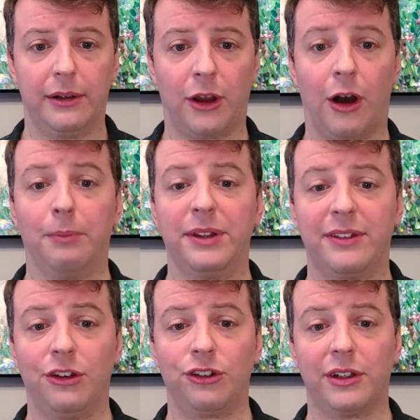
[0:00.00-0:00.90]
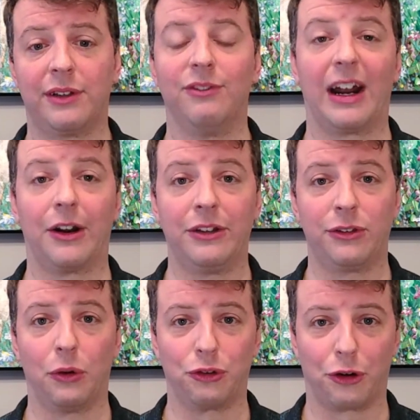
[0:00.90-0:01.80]
compensation can vary
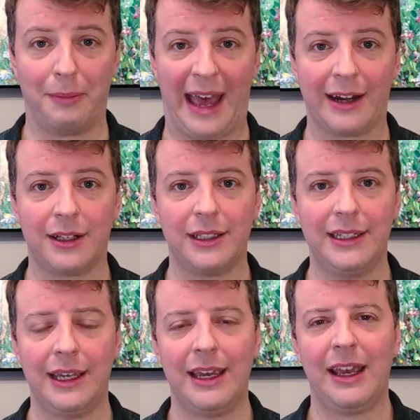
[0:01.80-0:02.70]
so dramatically.